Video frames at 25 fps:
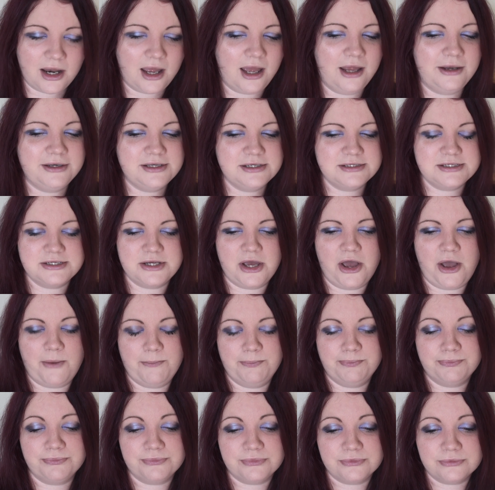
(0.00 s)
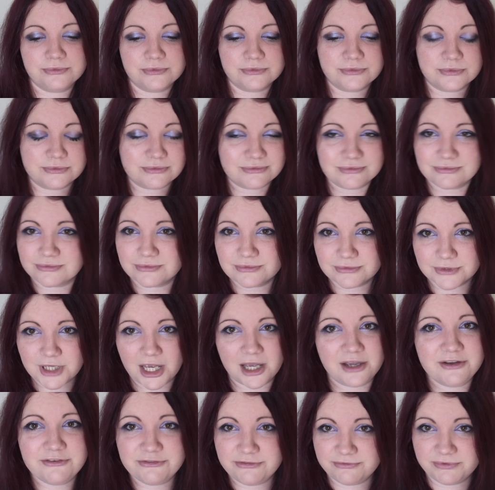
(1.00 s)
And
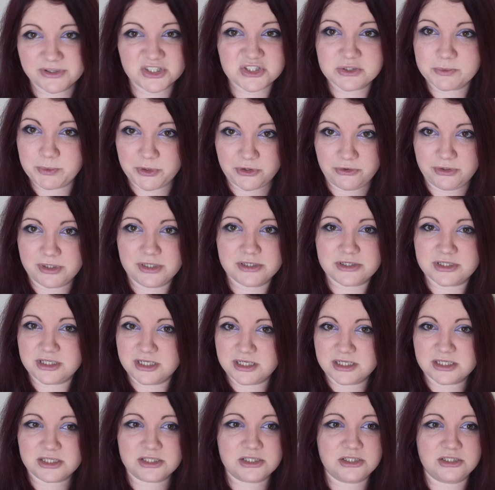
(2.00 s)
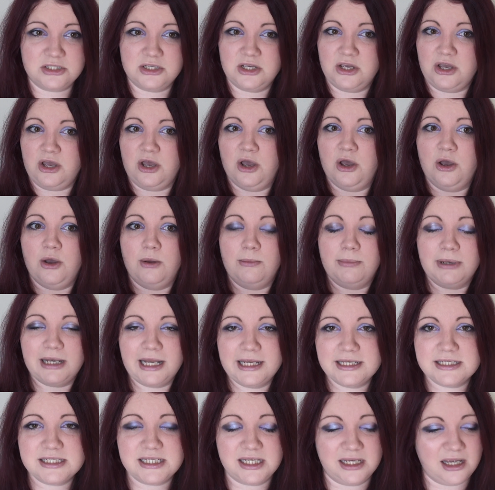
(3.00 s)
I've experienced this
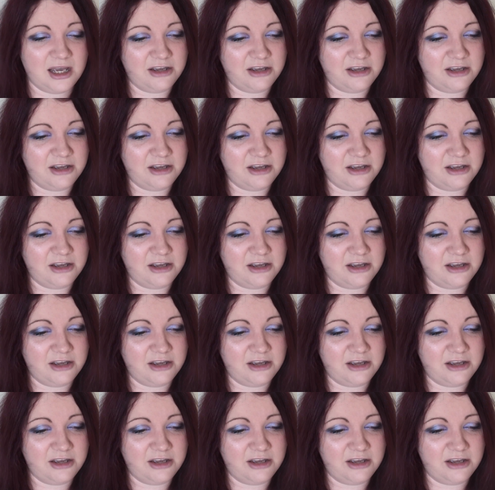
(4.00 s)
plenty.